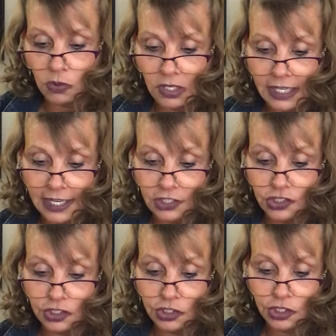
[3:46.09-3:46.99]

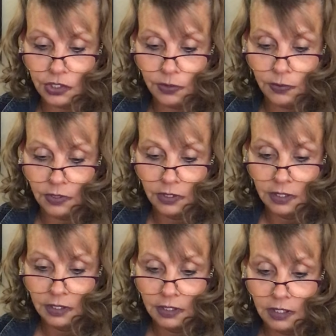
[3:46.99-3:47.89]
connection to.
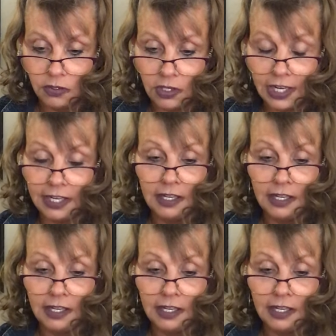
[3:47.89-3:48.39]
Okay?